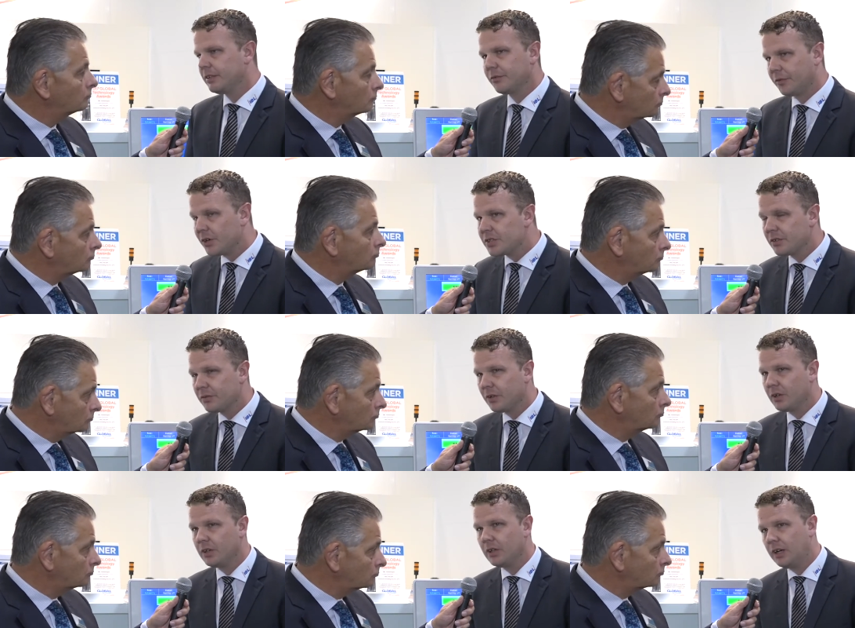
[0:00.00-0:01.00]
Speaker 1: First of
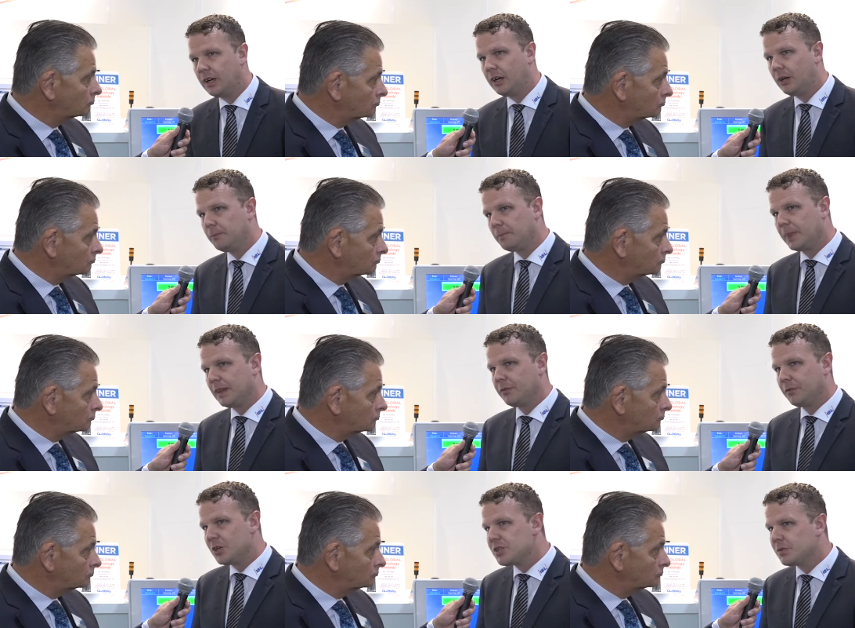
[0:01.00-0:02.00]
all,
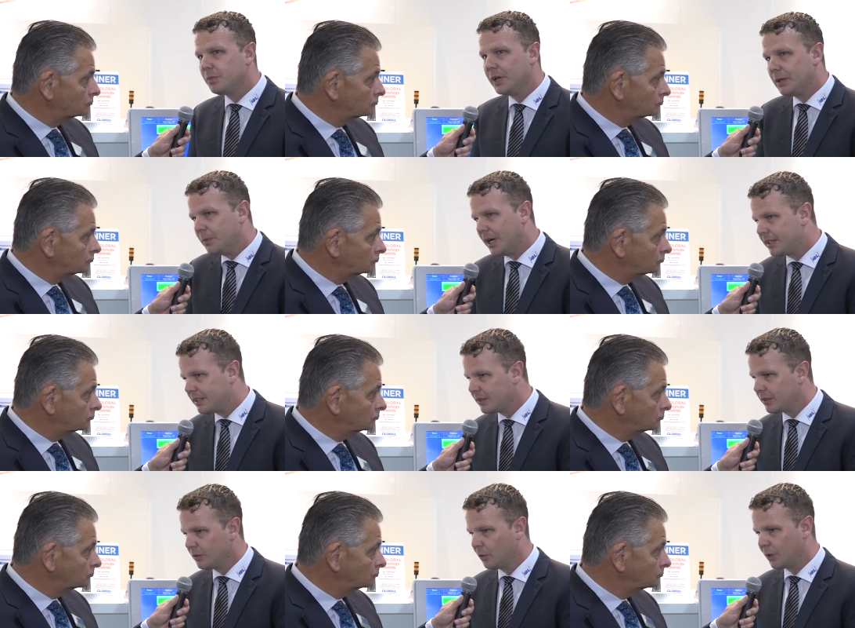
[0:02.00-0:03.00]
first big
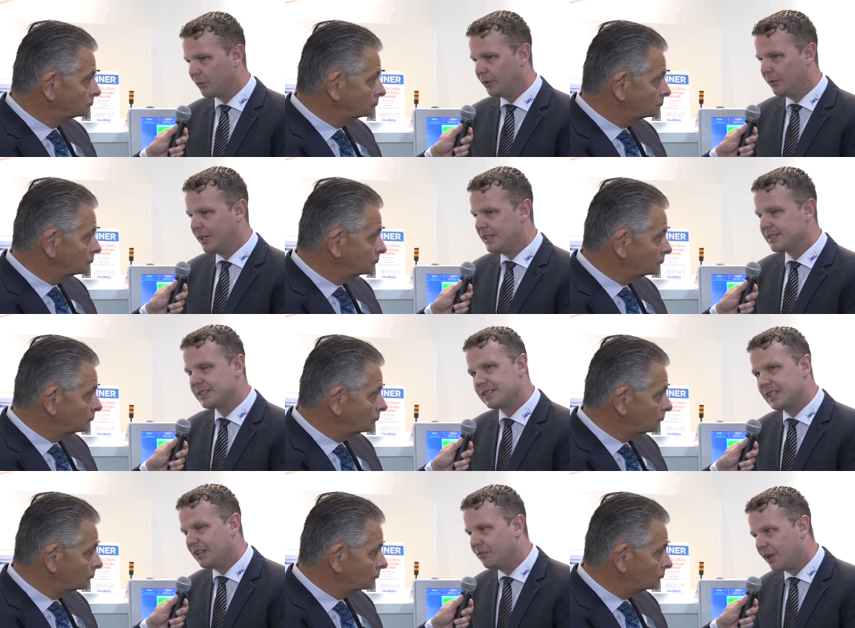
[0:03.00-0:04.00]
patent what we released is
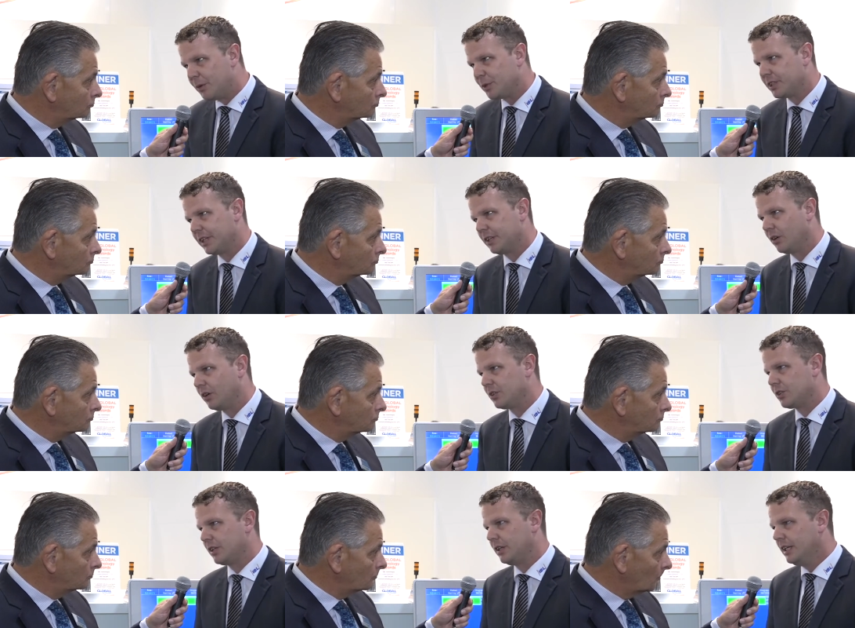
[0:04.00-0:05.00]
the InVapor
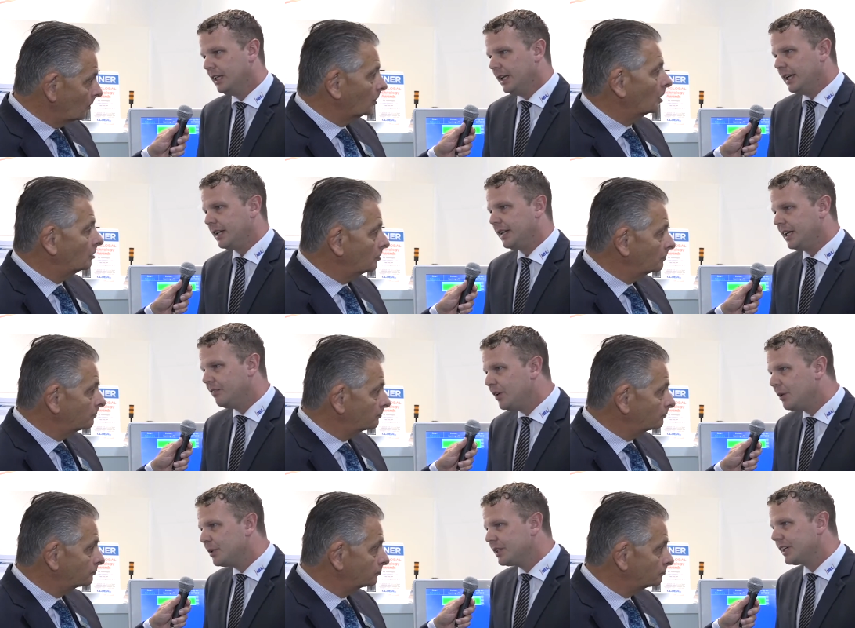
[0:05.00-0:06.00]
technology. And
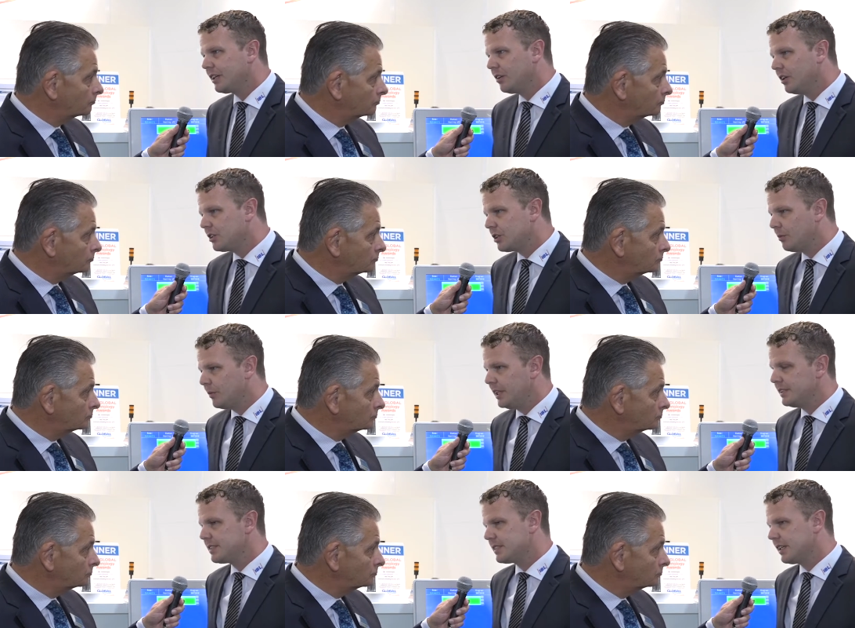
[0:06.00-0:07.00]
InVapor technology
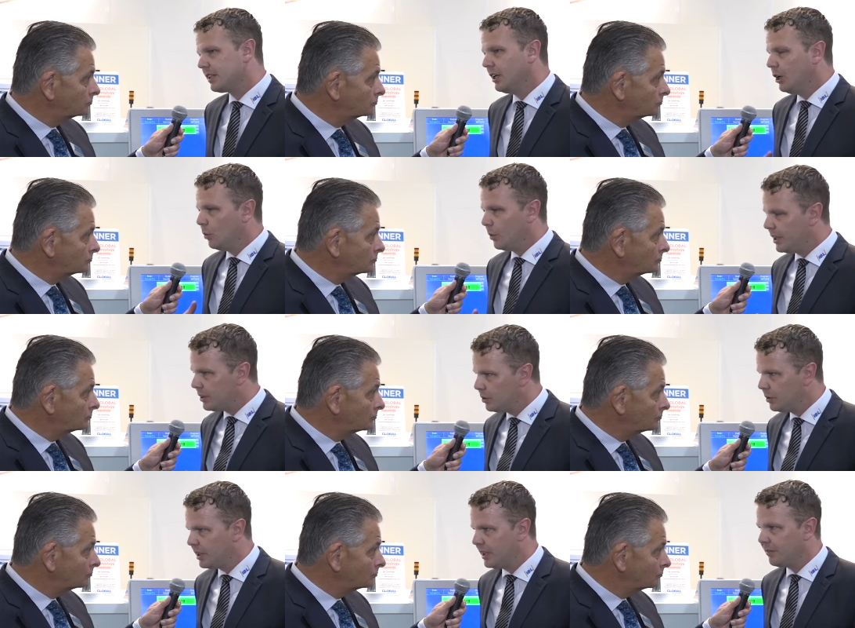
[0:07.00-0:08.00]
means that we
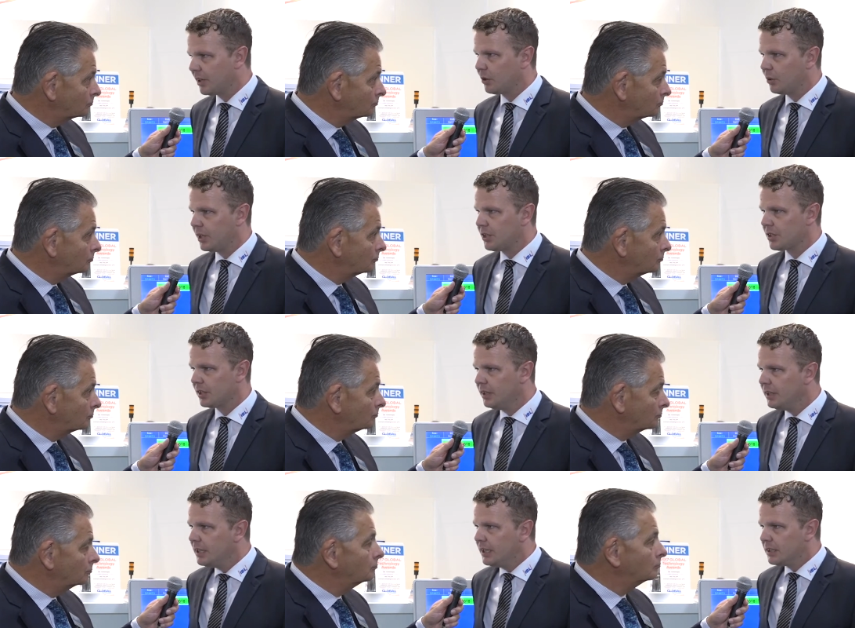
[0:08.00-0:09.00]
do the
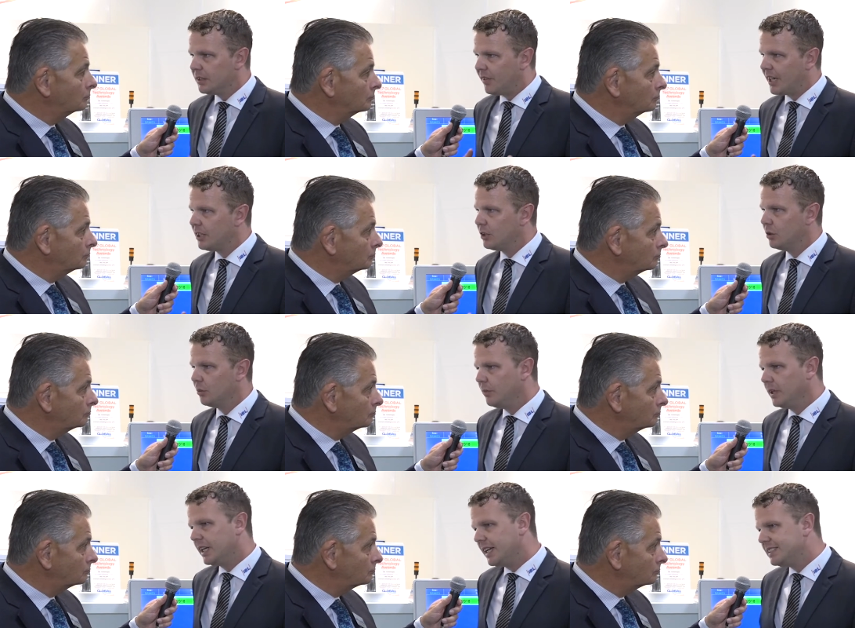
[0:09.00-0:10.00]
evacuation, the
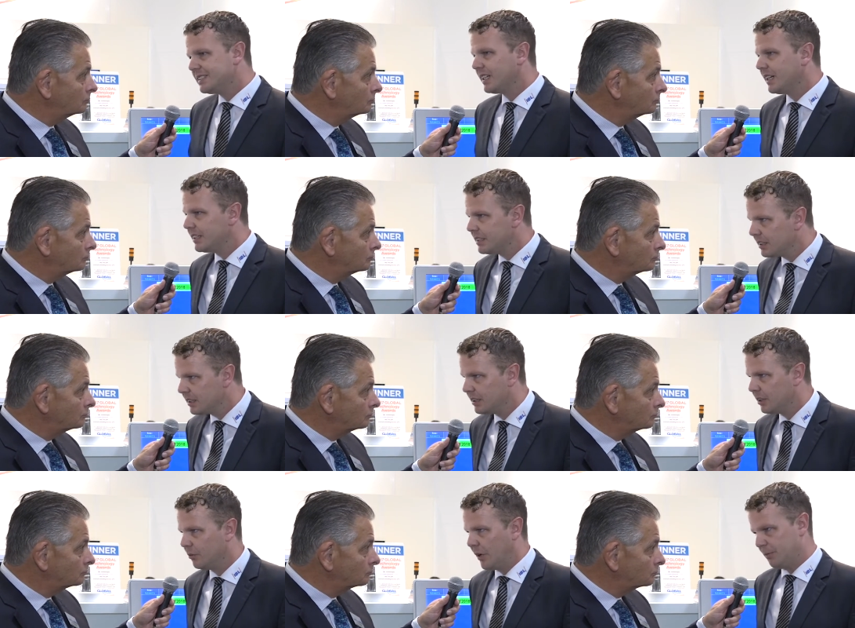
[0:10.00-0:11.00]
vacuum inside
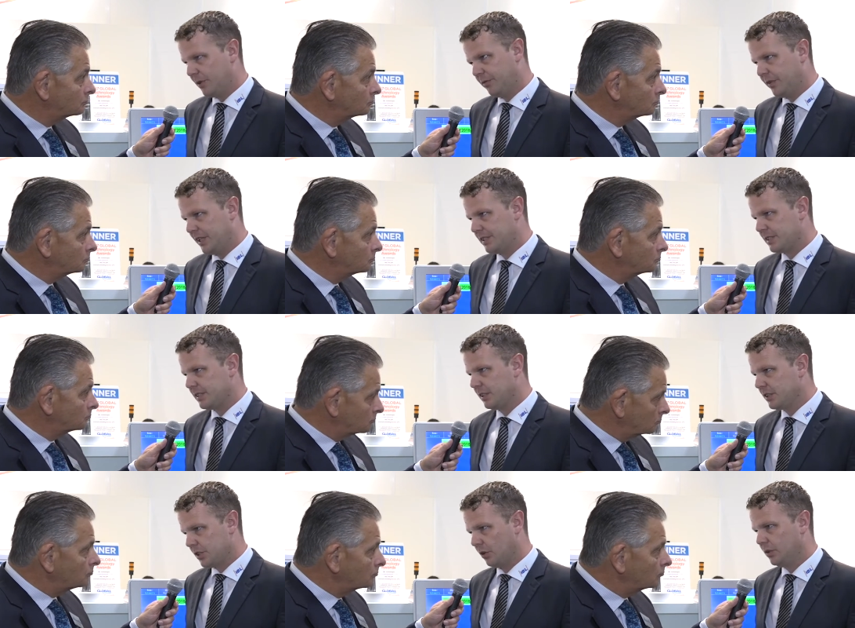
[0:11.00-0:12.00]
the vapor phase
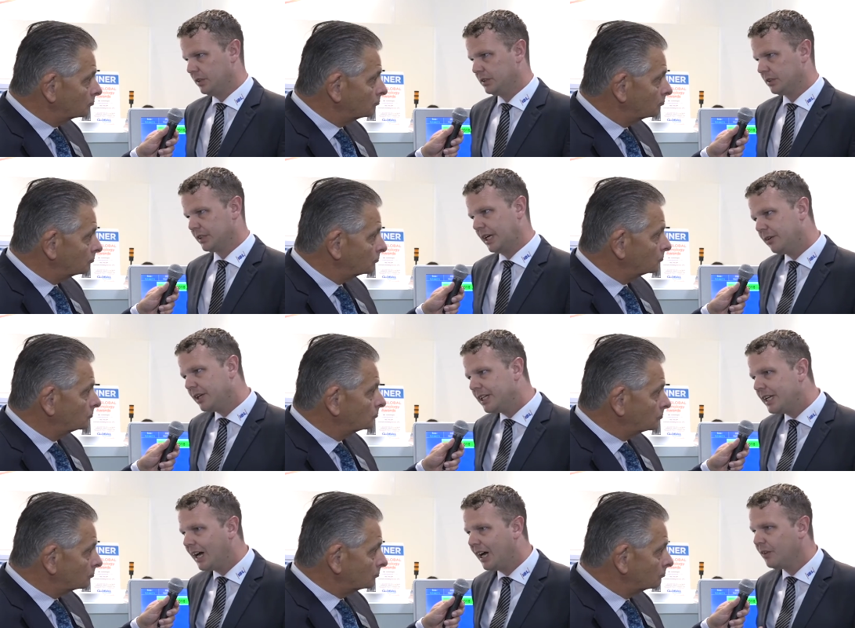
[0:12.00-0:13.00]
zone. So
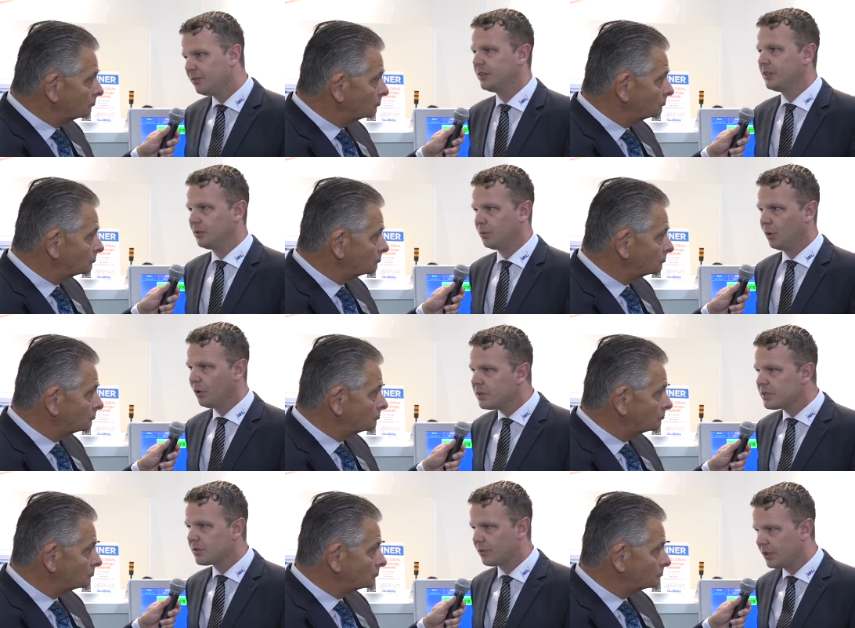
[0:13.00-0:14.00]
directly after the
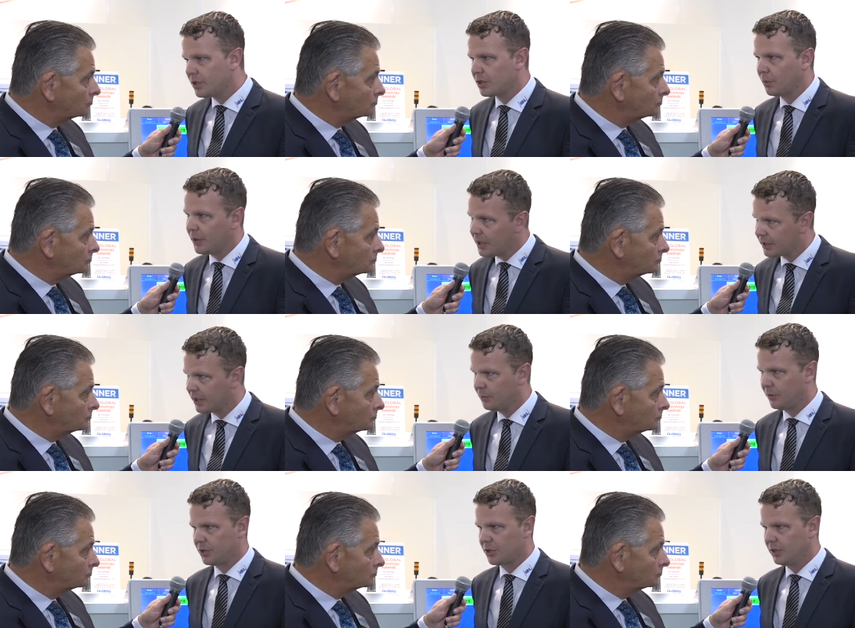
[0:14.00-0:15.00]
boards reach the peak
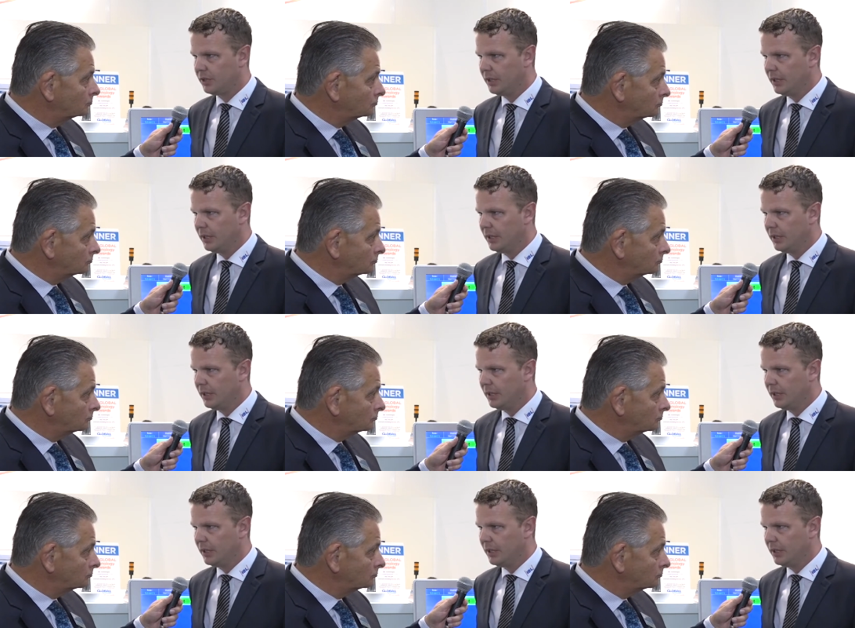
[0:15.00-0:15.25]
temperature,